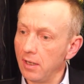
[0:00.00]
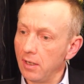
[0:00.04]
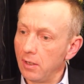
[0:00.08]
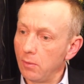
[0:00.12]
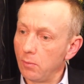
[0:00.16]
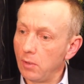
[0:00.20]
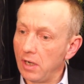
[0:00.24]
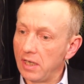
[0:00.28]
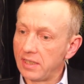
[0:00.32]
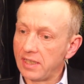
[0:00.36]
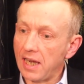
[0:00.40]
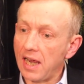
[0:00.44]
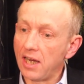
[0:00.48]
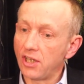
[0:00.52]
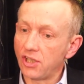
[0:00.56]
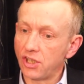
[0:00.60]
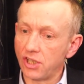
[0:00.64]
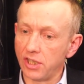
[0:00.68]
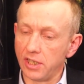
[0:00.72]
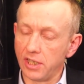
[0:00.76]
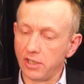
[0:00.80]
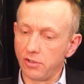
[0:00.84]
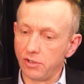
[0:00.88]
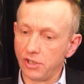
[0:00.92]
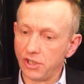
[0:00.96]
whereas
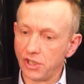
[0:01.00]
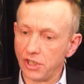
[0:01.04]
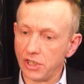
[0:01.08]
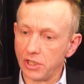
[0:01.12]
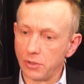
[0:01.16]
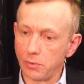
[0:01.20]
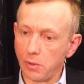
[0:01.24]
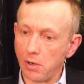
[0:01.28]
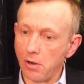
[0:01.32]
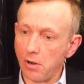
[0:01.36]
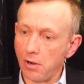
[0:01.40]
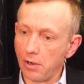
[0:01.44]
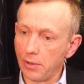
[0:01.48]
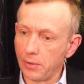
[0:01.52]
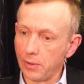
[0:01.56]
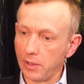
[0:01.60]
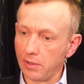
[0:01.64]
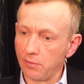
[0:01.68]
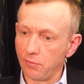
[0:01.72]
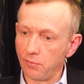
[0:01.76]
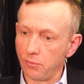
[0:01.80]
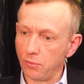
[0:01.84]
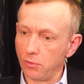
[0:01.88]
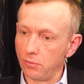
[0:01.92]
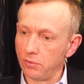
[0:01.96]
actually Christians were arguing
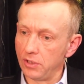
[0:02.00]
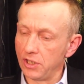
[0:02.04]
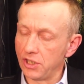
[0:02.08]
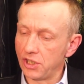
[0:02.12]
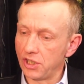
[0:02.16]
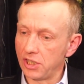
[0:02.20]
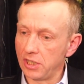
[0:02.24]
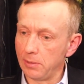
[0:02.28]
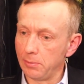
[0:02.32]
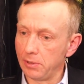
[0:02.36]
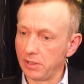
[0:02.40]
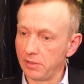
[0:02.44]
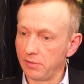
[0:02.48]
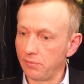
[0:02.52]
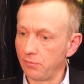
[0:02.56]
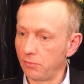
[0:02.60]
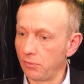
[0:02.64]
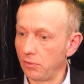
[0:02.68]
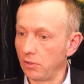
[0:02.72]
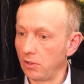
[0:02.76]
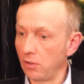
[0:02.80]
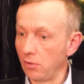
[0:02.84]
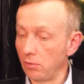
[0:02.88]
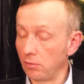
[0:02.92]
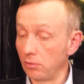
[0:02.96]
for religious liberty for
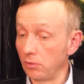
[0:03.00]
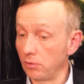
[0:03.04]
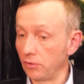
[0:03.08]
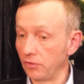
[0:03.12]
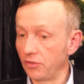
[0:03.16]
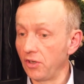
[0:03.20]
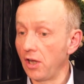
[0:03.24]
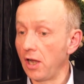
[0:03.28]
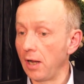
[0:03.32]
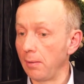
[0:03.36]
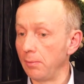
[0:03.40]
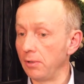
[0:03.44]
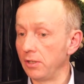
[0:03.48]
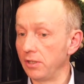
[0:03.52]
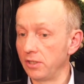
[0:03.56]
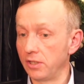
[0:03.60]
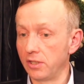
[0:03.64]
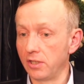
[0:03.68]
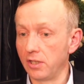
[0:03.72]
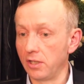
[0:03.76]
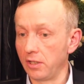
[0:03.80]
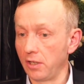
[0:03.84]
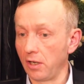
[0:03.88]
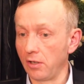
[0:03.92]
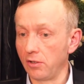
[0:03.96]
a long, long time.
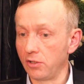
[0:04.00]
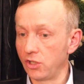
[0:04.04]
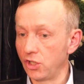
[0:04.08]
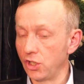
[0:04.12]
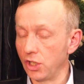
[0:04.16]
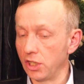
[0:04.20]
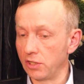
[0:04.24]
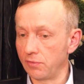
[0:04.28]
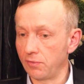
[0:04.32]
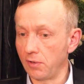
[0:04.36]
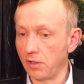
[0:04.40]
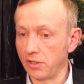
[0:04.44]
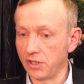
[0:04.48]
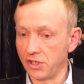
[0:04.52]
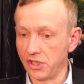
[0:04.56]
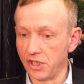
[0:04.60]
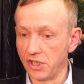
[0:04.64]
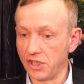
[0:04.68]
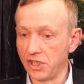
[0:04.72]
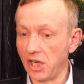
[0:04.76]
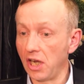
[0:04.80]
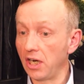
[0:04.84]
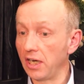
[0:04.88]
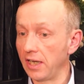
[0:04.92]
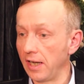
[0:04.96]
And Church Father
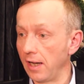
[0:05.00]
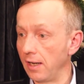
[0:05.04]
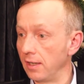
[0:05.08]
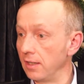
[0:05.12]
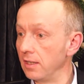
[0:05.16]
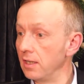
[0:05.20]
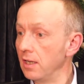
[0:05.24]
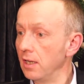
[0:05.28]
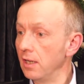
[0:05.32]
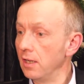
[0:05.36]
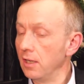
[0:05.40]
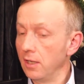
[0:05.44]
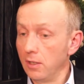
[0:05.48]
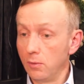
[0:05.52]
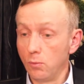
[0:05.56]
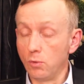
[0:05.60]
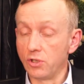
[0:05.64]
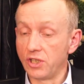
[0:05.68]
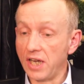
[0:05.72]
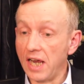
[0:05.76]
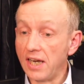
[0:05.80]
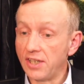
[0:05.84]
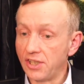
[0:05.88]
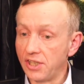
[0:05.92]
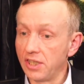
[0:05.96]
Tertullian was
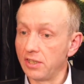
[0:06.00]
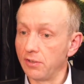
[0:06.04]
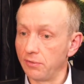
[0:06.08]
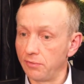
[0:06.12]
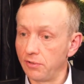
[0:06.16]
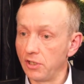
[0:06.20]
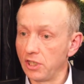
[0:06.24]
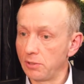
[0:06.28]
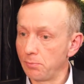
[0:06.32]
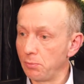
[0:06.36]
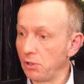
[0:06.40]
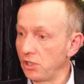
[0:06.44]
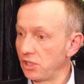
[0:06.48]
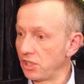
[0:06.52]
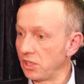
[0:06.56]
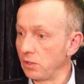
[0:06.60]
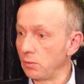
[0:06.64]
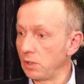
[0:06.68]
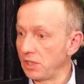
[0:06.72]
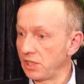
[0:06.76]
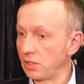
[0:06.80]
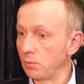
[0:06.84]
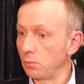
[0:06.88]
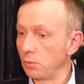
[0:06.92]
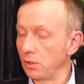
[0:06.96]
actually the first person in the
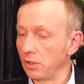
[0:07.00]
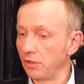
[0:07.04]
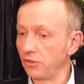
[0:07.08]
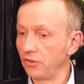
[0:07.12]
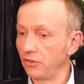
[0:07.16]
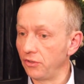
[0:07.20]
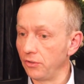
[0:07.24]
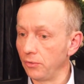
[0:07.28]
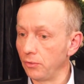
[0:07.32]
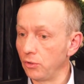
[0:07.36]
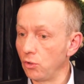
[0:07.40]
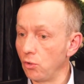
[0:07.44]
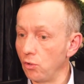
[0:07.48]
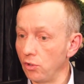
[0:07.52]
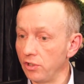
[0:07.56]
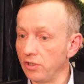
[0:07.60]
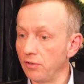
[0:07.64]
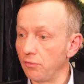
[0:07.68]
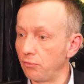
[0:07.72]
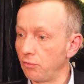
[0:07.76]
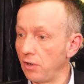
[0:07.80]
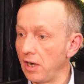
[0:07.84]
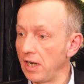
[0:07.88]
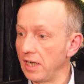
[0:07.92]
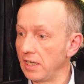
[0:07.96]
Western world to coin the
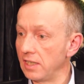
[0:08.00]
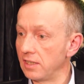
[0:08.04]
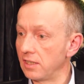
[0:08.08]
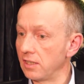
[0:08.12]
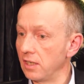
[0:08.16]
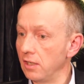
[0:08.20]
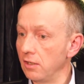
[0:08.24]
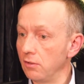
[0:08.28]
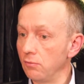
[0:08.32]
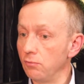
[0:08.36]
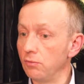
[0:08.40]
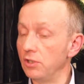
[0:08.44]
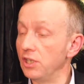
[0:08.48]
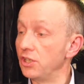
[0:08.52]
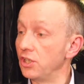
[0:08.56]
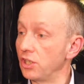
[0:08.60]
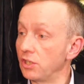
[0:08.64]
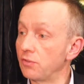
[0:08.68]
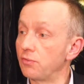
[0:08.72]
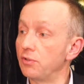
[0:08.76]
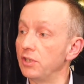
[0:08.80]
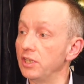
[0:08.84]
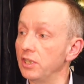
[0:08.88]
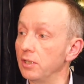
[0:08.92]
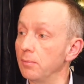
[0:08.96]
phrase religious
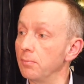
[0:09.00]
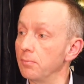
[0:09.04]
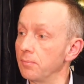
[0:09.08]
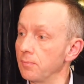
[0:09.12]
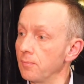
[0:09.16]
freedom,